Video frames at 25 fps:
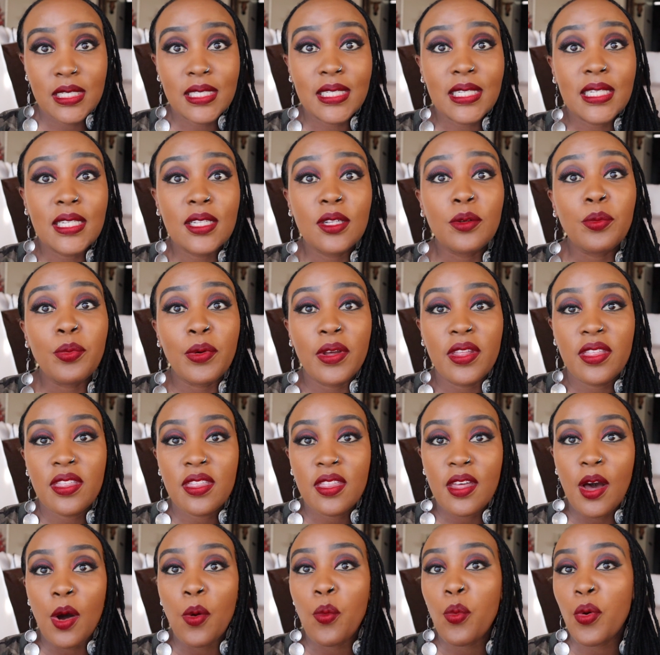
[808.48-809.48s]
deal
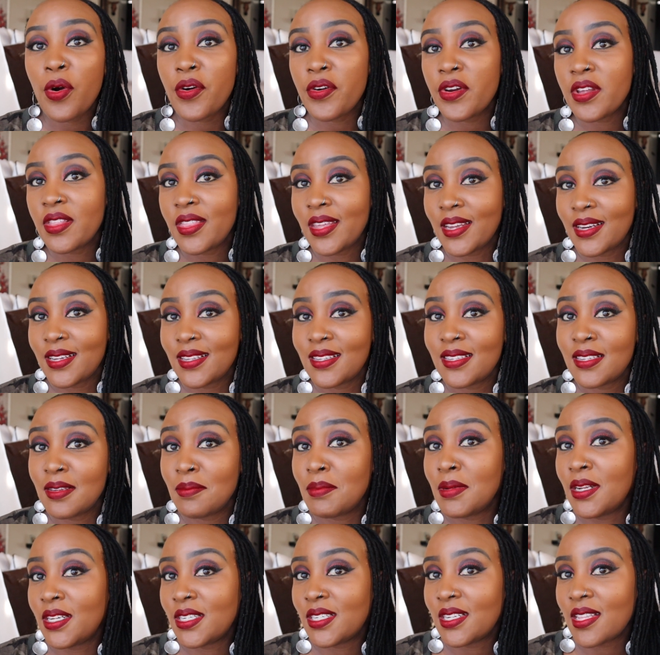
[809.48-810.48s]
with a worry that is
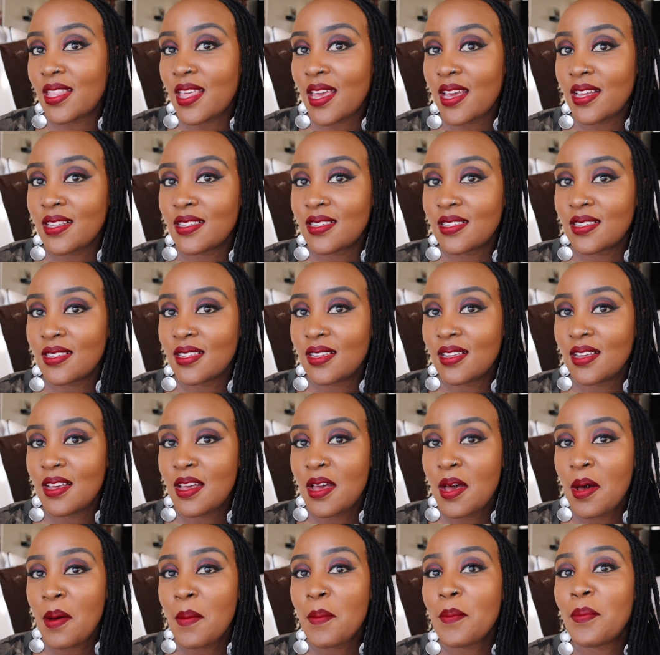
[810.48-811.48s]
similar to theirs.
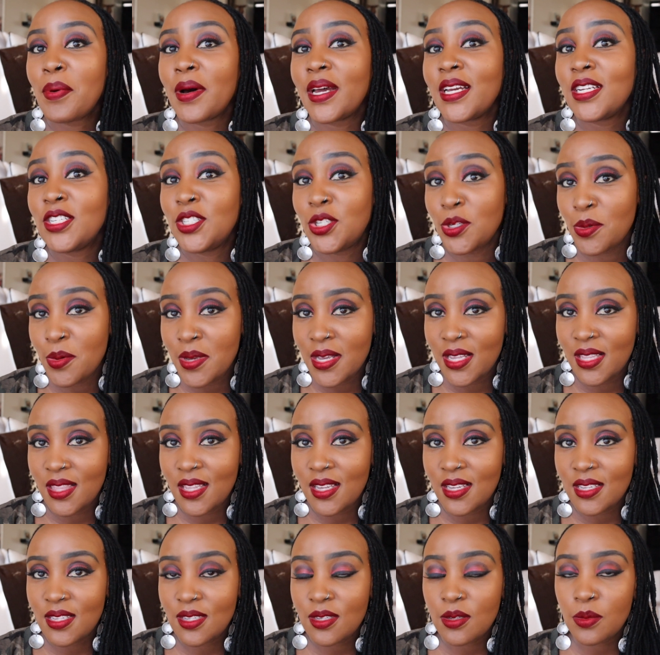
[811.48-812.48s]
By
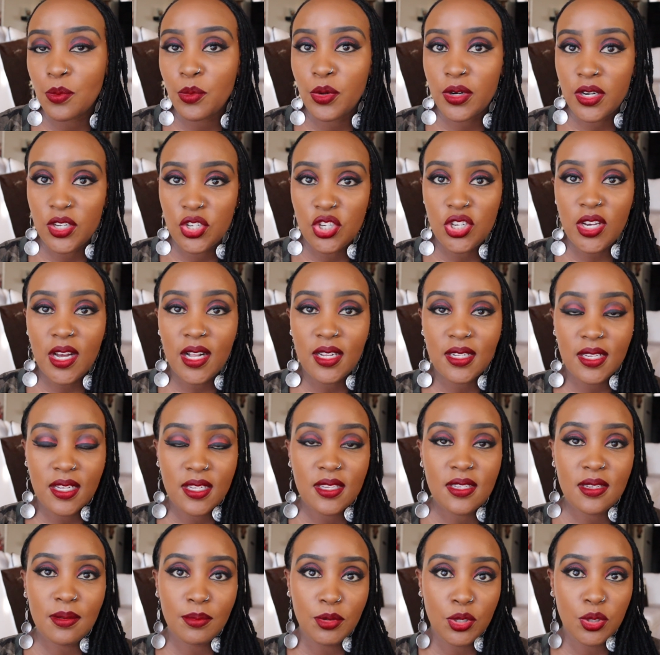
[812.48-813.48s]
doing this, what a child
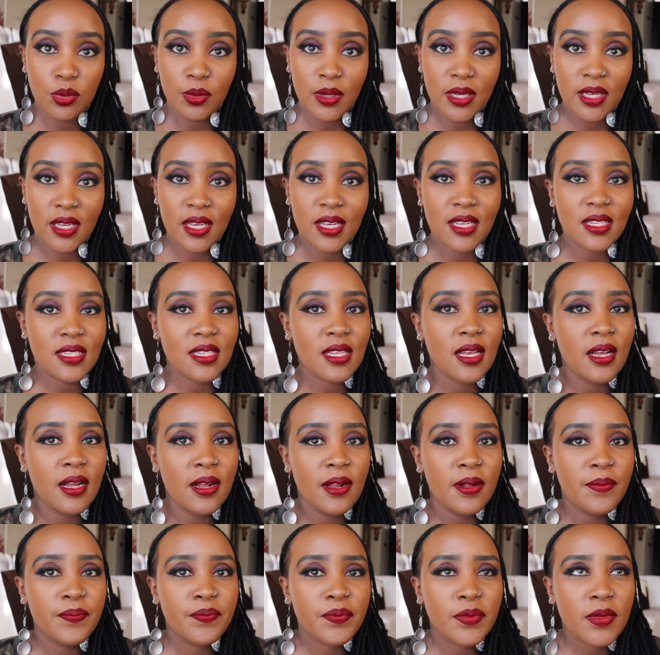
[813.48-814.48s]
ends up doing is
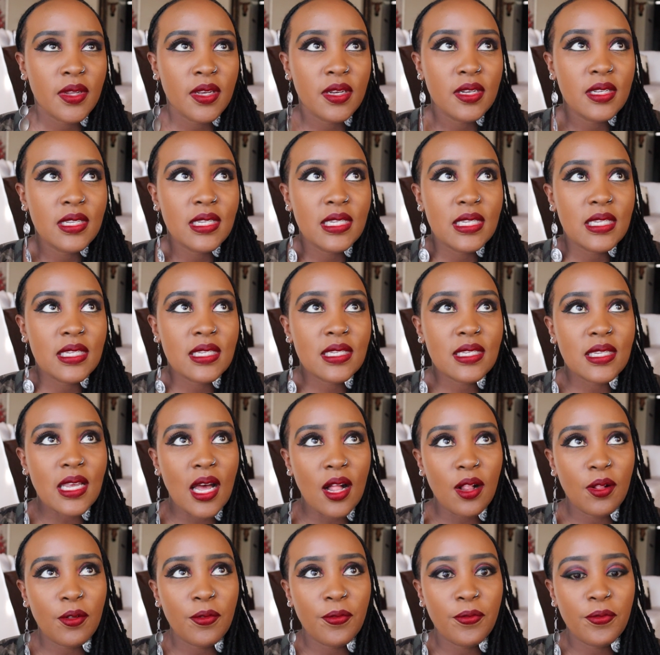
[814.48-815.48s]

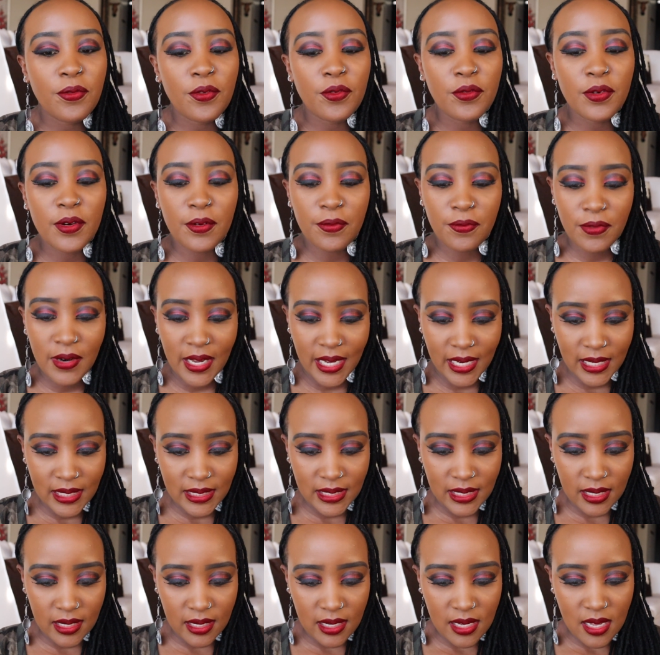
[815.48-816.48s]

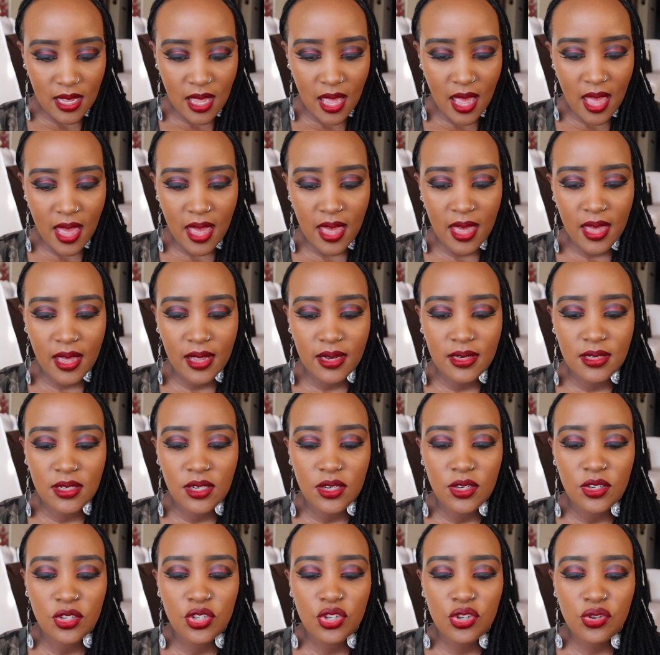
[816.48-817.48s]
self-reflecting
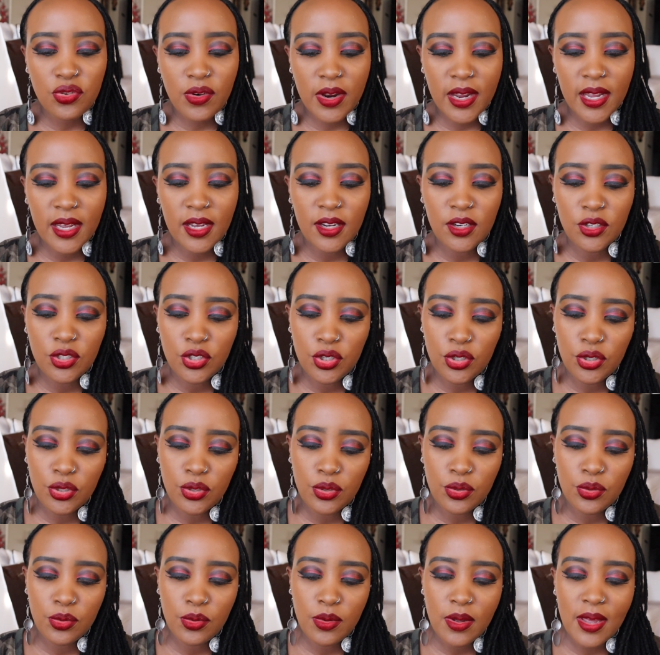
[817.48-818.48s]
and trying
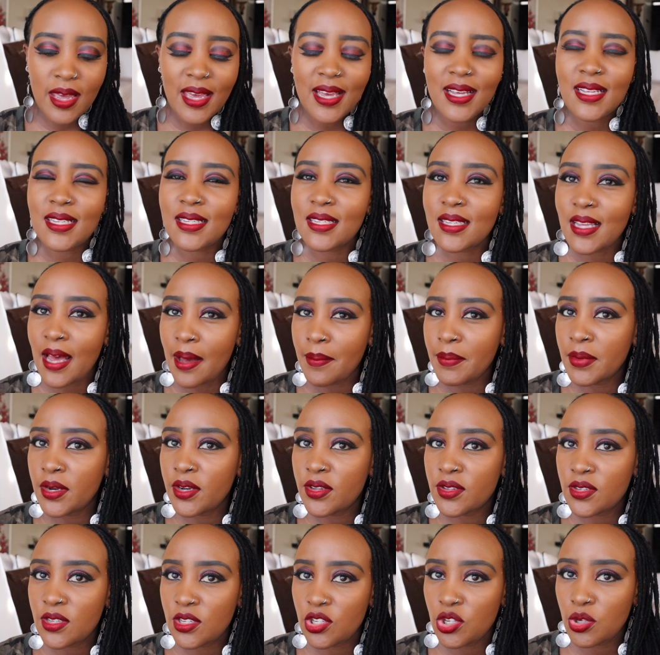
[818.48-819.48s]
to
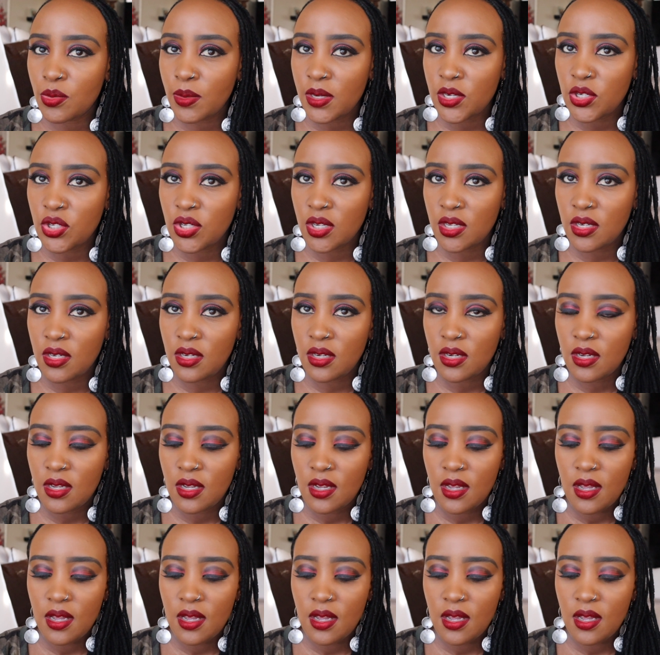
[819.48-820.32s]
examine a situation